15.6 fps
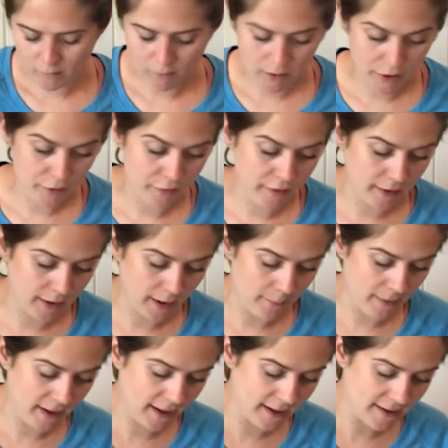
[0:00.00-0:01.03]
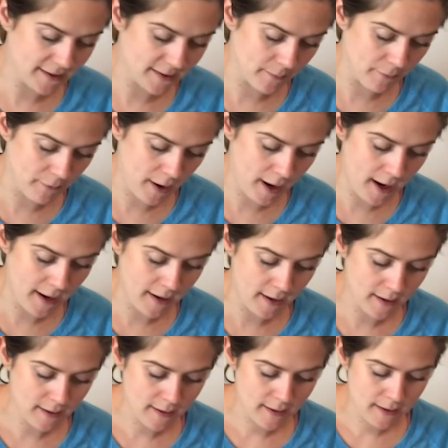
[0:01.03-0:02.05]
While you think, I'm gonna get some red.
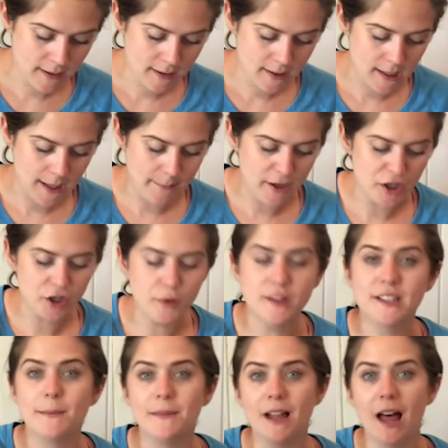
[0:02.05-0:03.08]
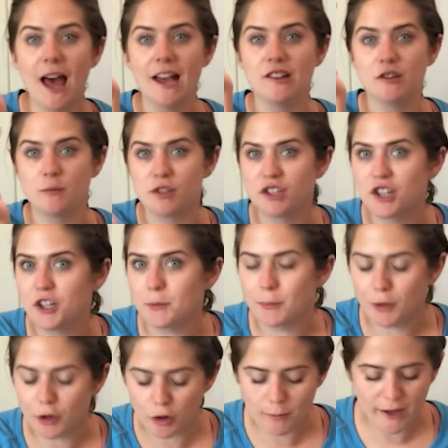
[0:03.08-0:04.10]
I'm gonna do some lines. I'm just gonna
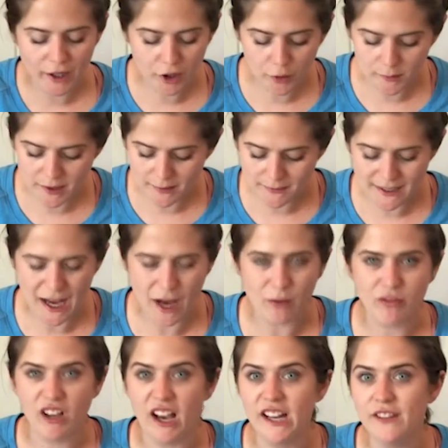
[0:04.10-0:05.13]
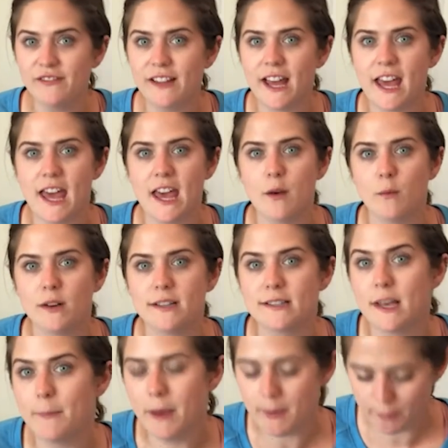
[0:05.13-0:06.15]
pull my Q-tip down, kind of like it
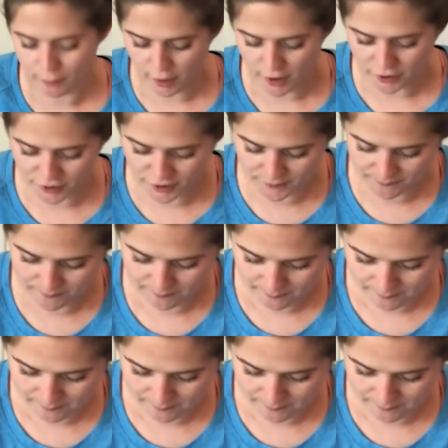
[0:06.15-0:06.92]
was a paintbrush.